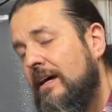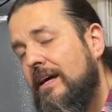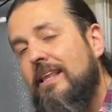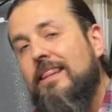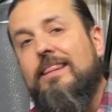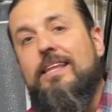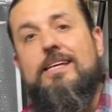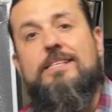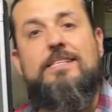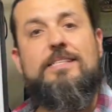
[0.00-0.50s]

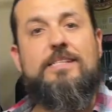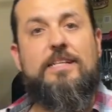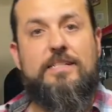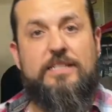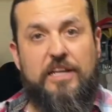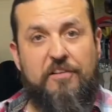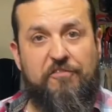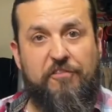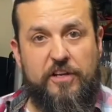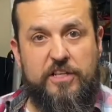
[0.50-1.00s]
This is the
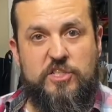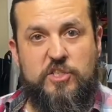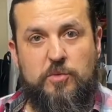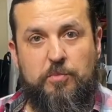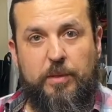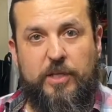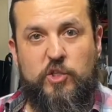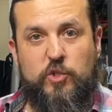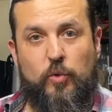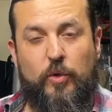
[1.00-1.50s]
difference
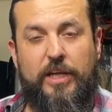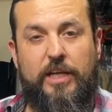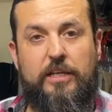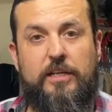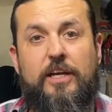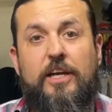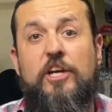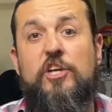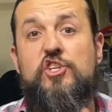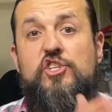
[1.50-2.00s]

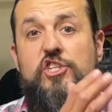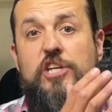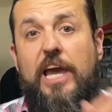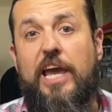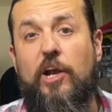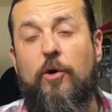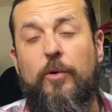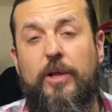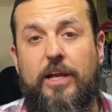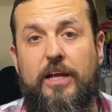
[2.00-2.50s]
between
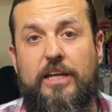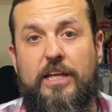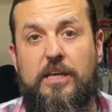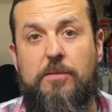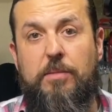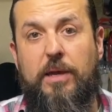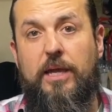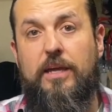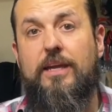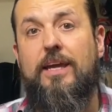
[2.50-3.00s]
shadowing on
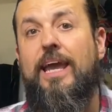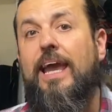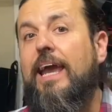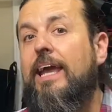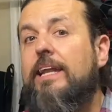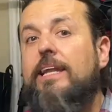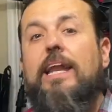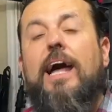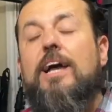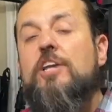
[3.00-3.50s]
eBay
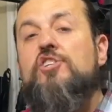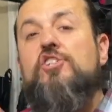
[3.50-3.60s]
and not